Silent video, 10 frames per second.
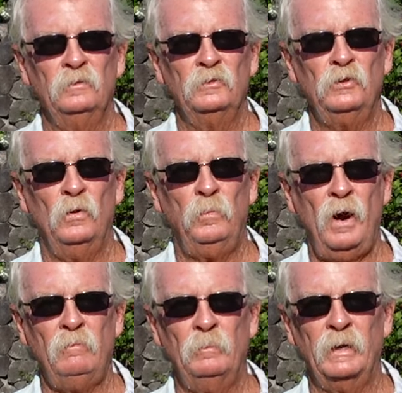So
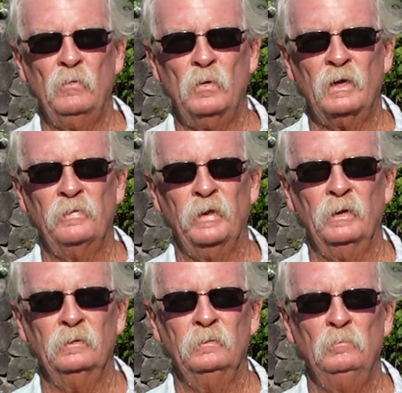probably one of
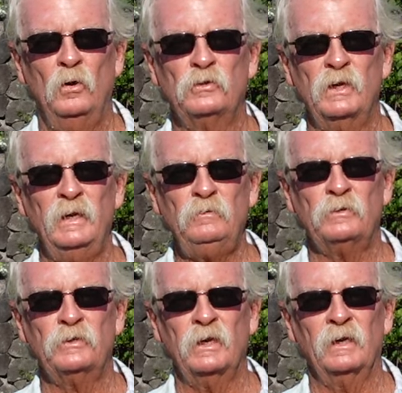the most
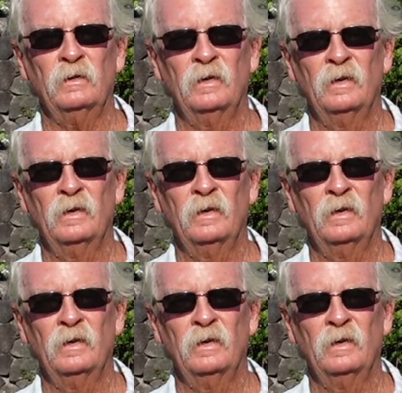interesting